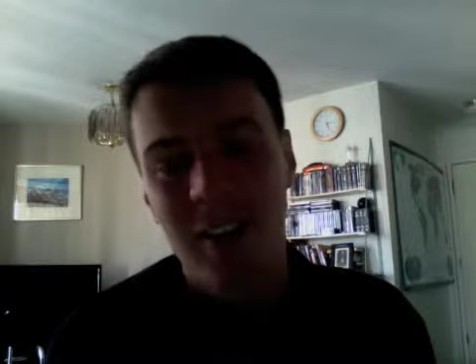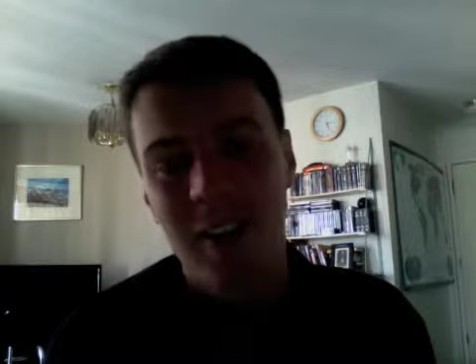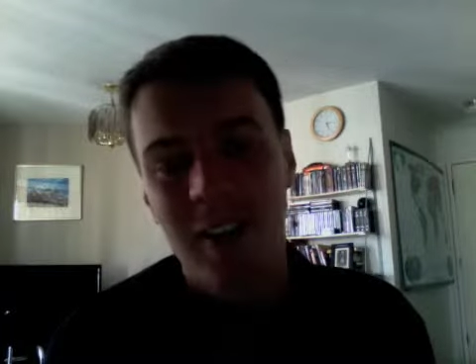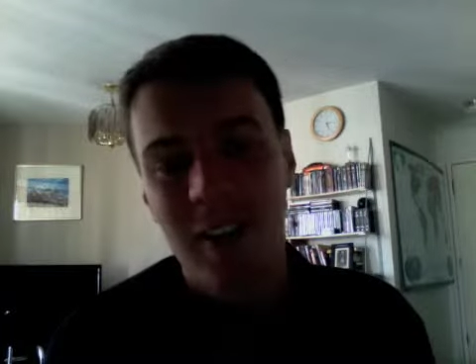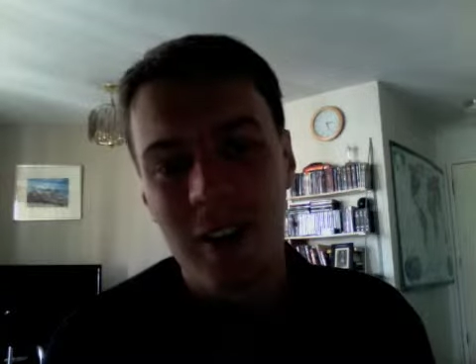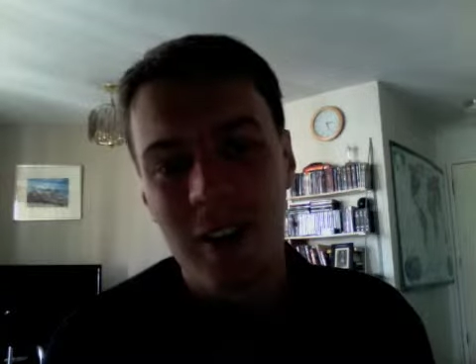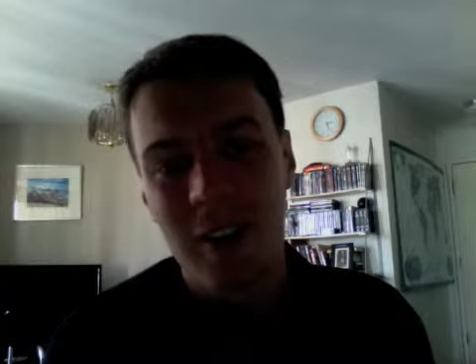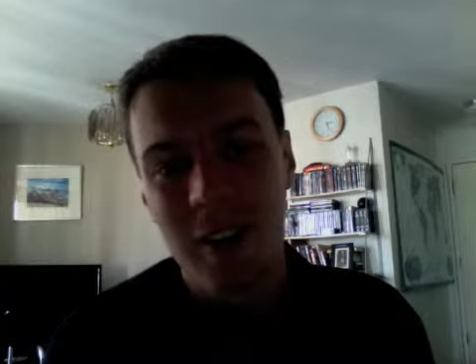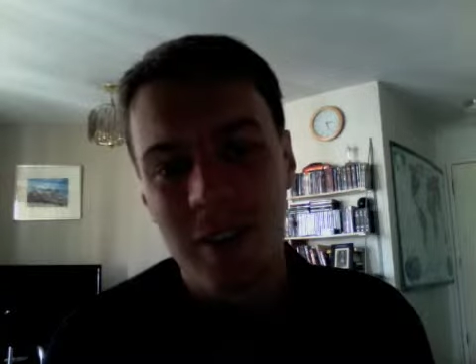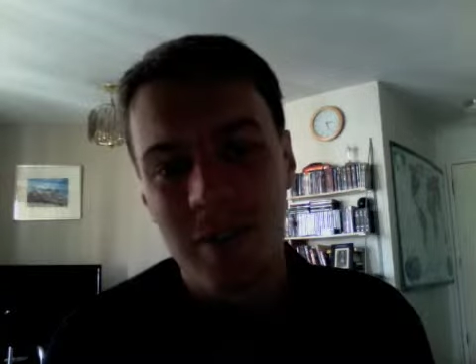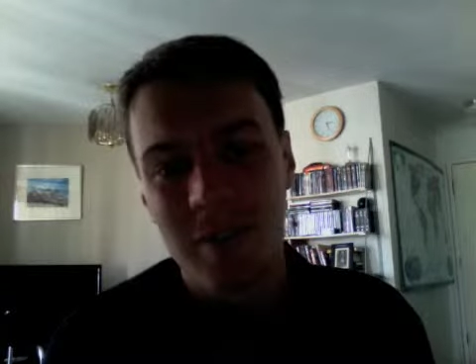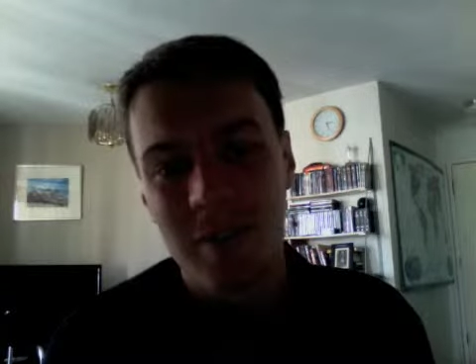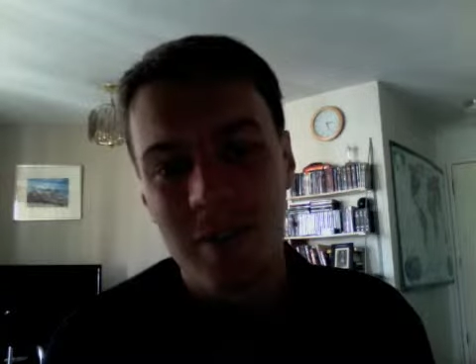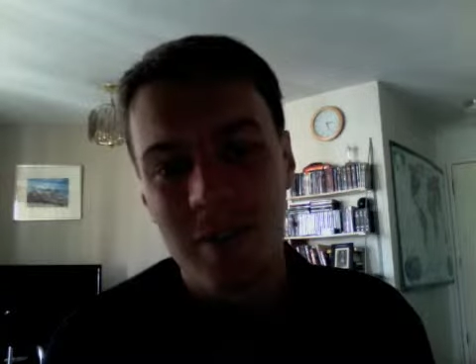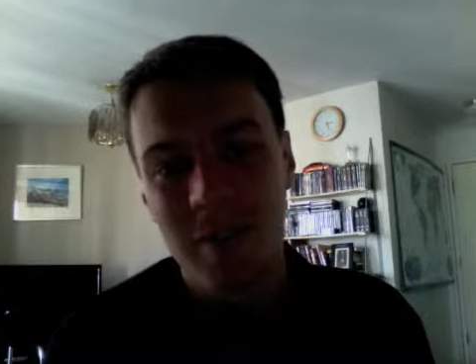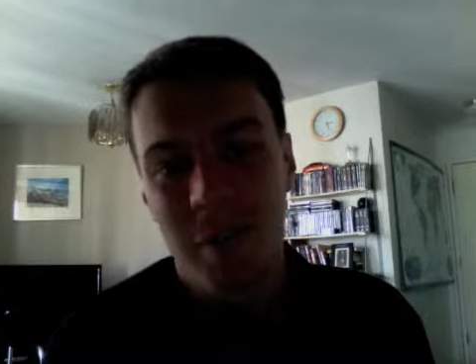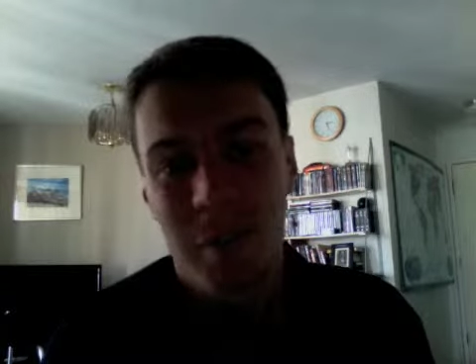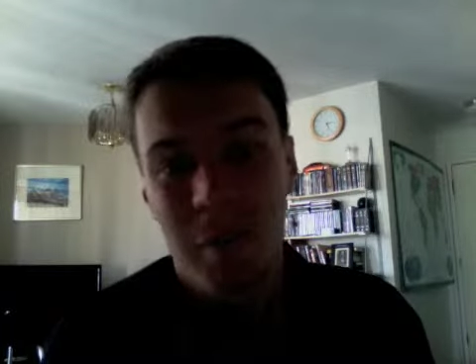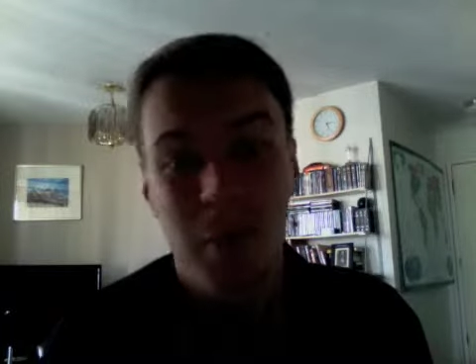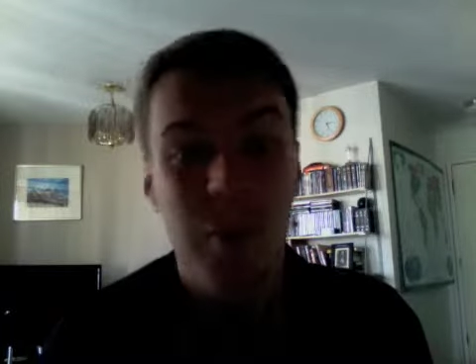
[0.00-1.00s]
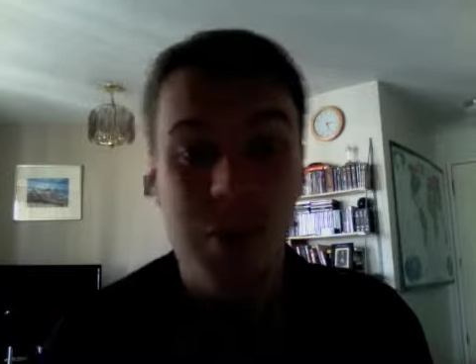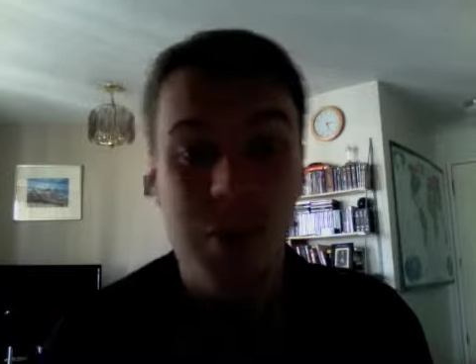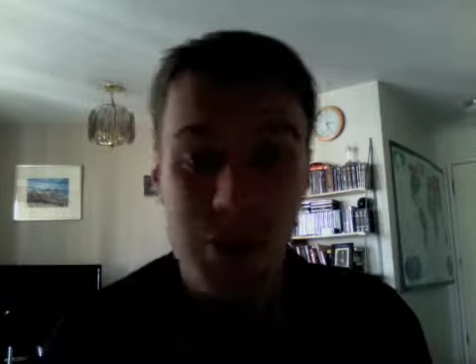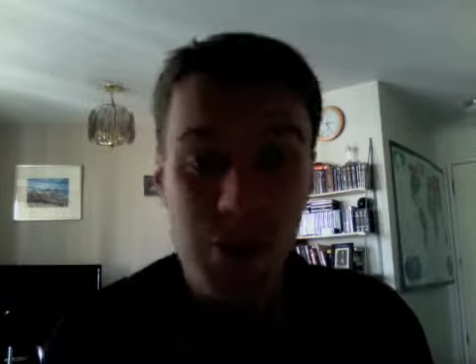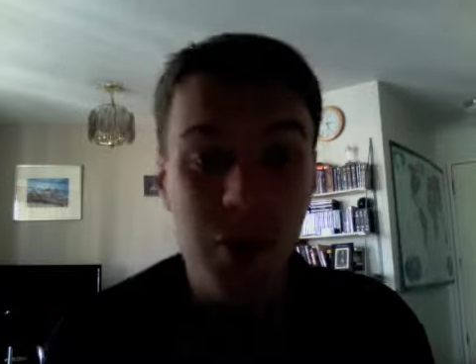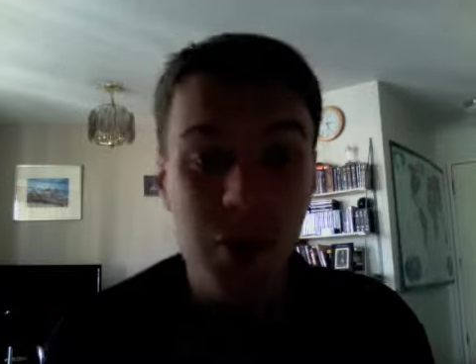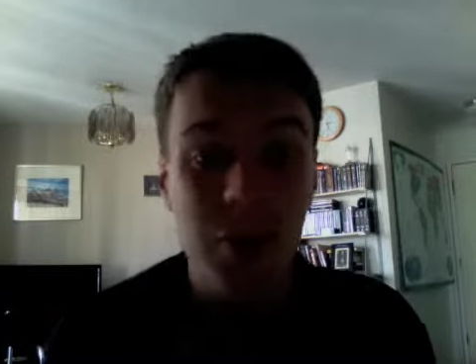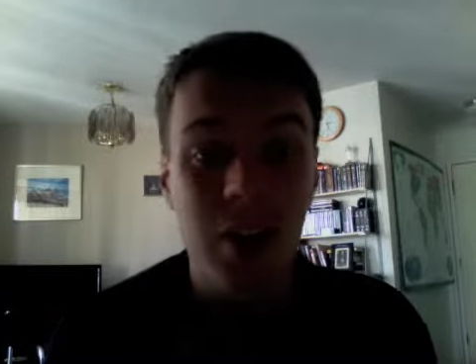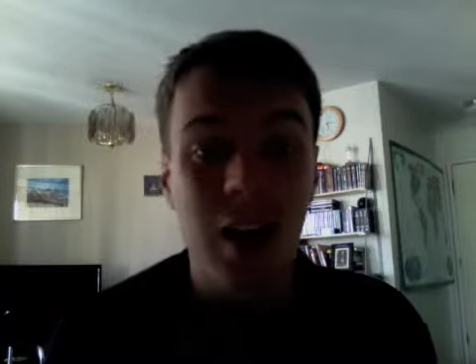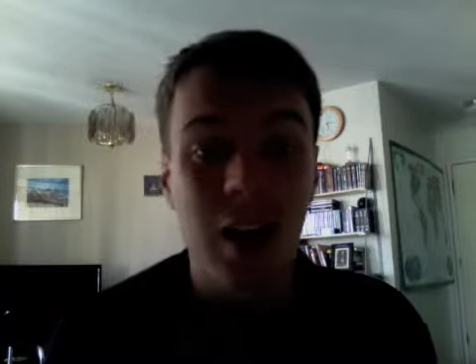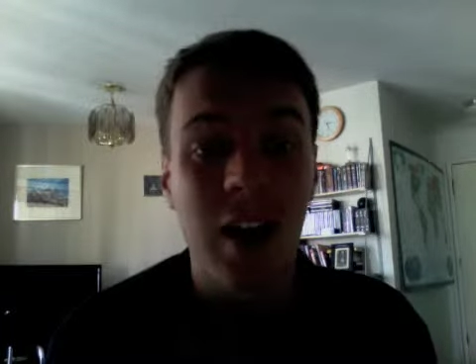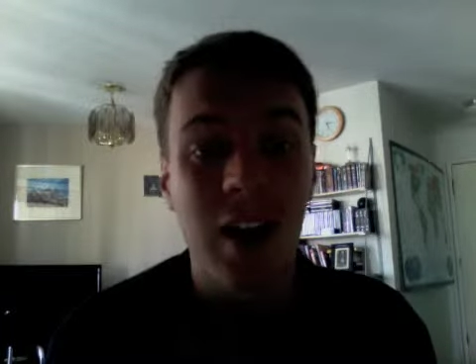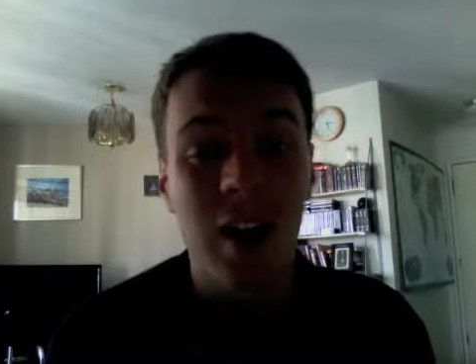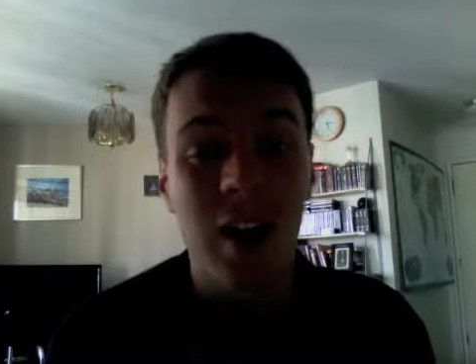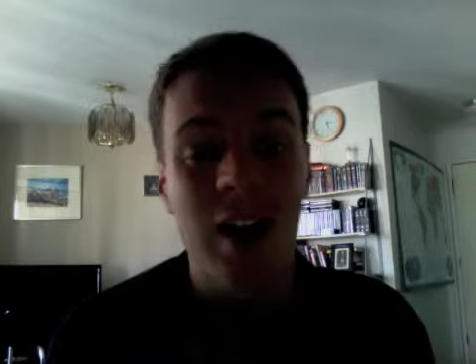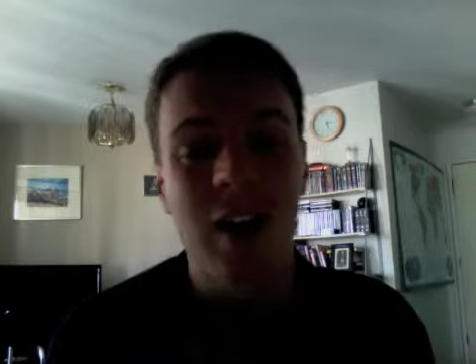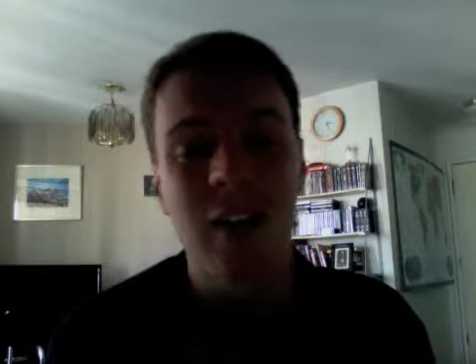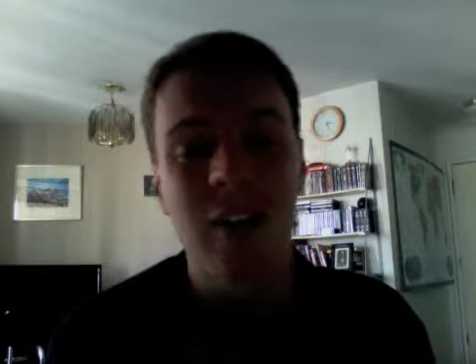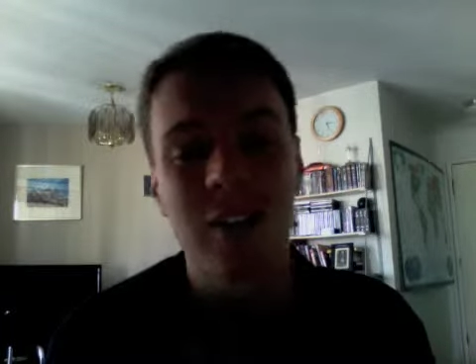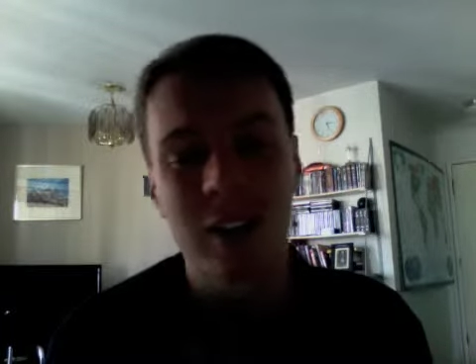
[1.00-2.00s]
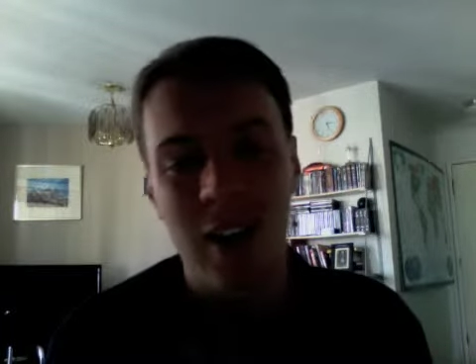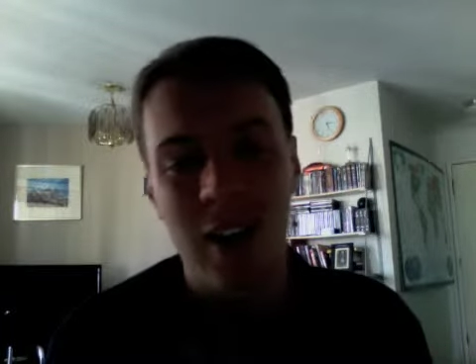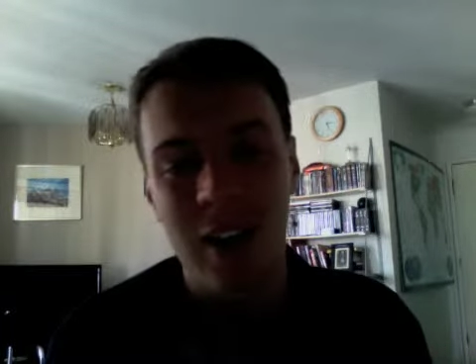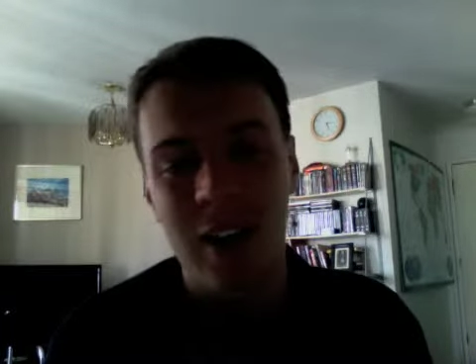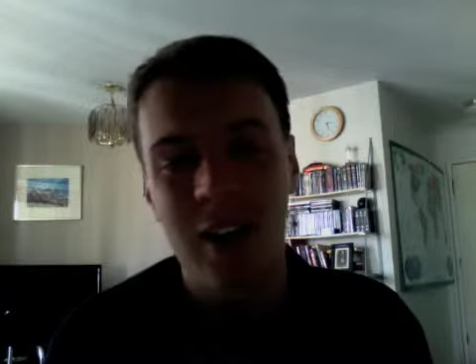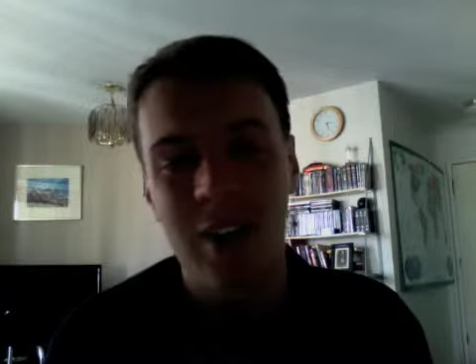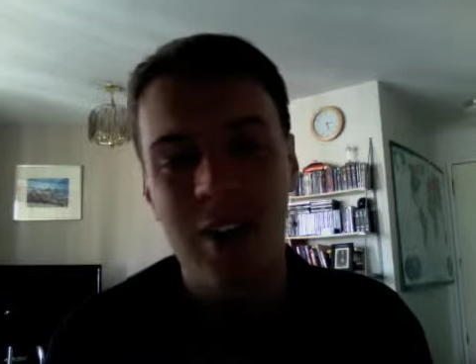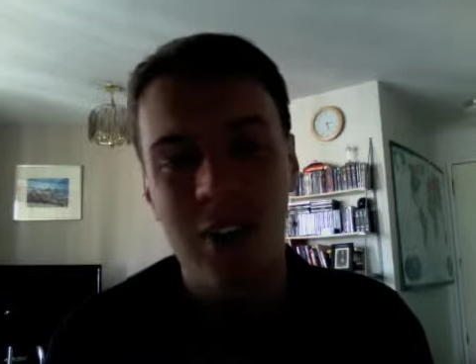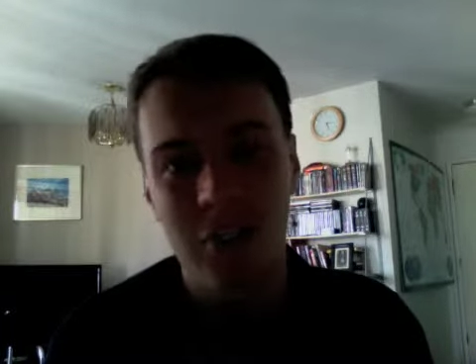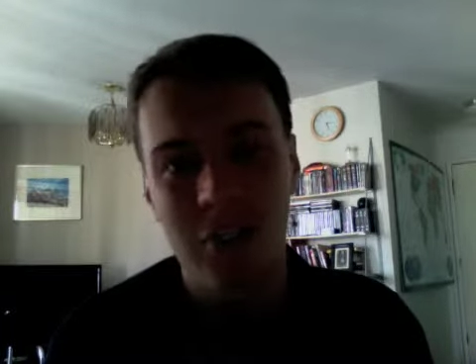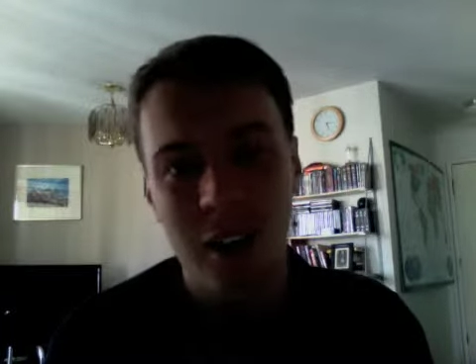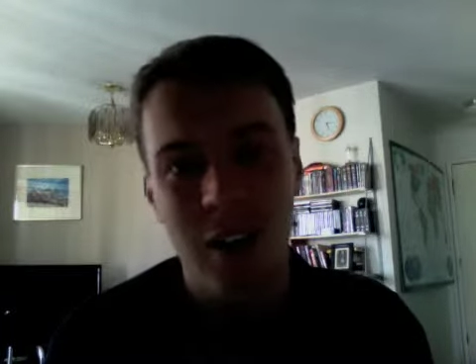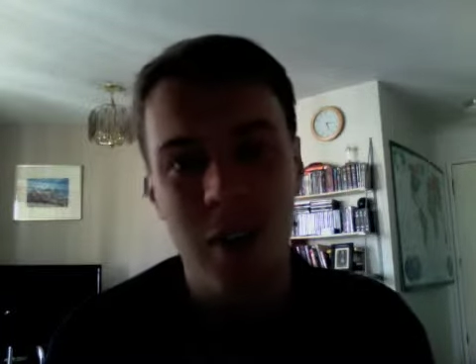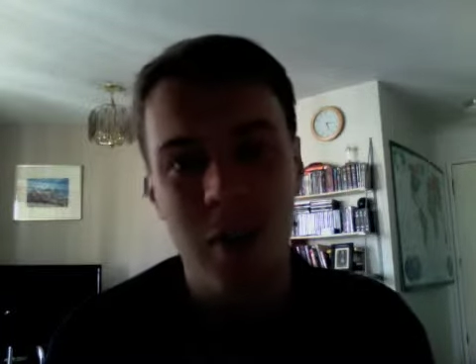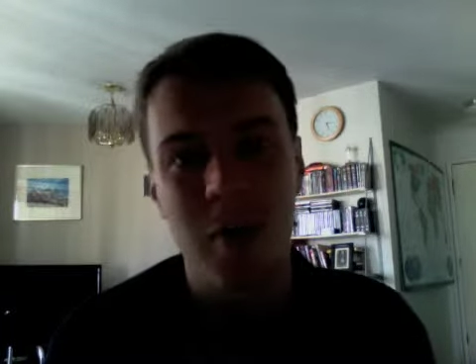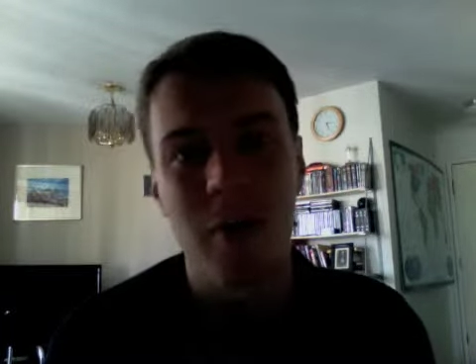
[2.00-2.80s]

Um, but it was good. I had I had a, I had a good time.